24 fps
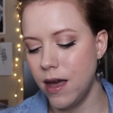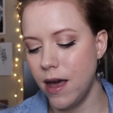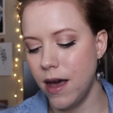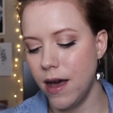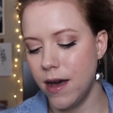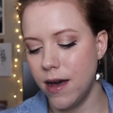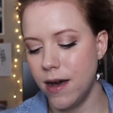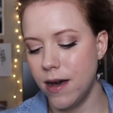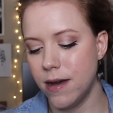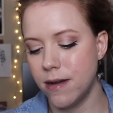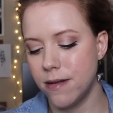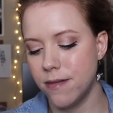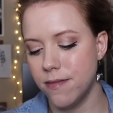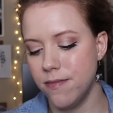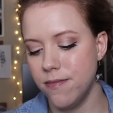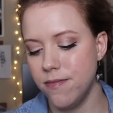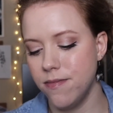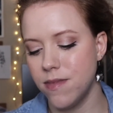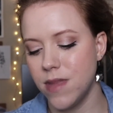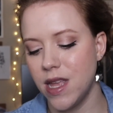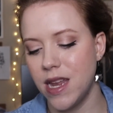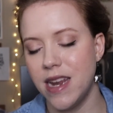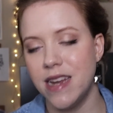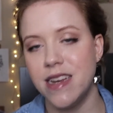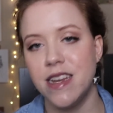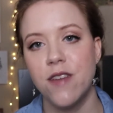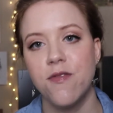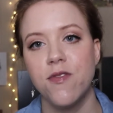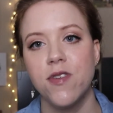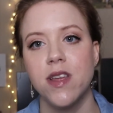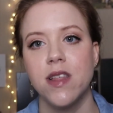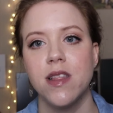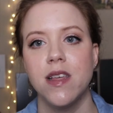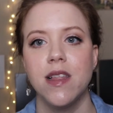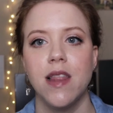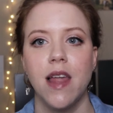And I
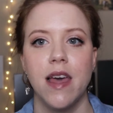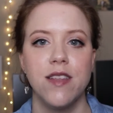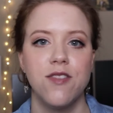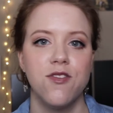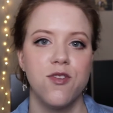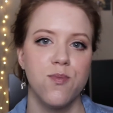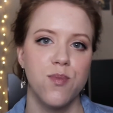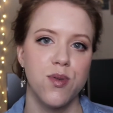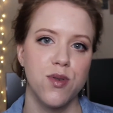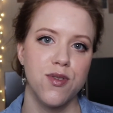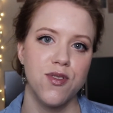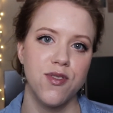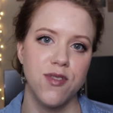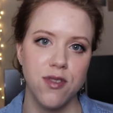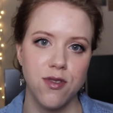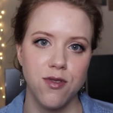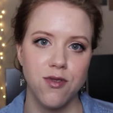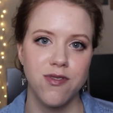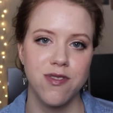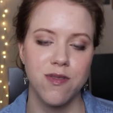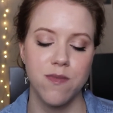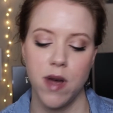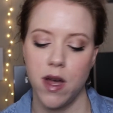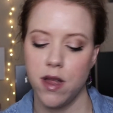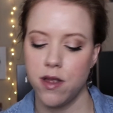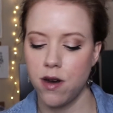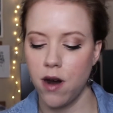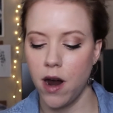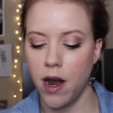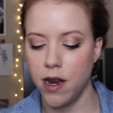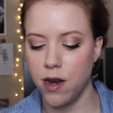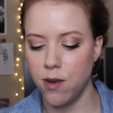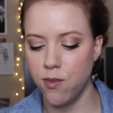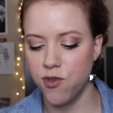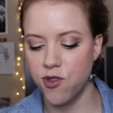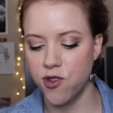definitely like to pursue some other
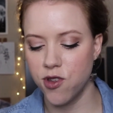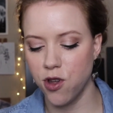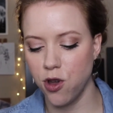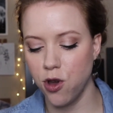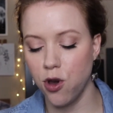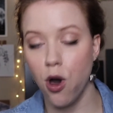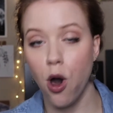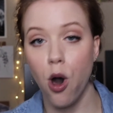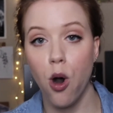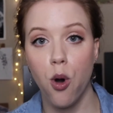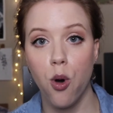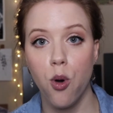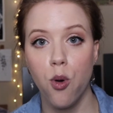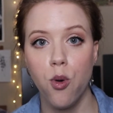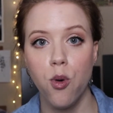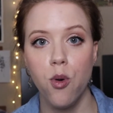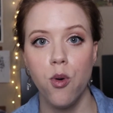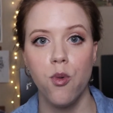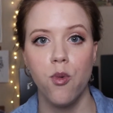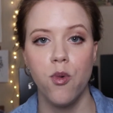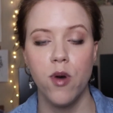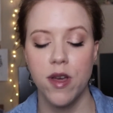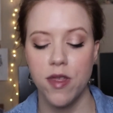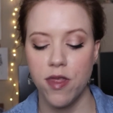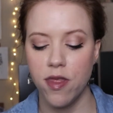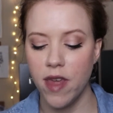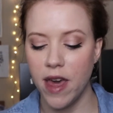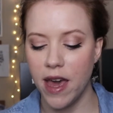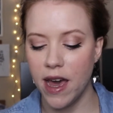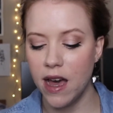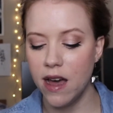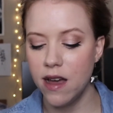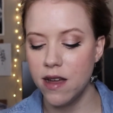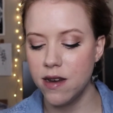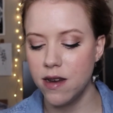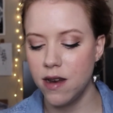items to go with
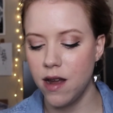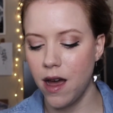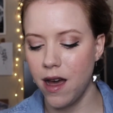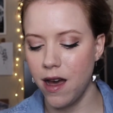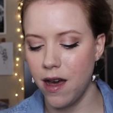that,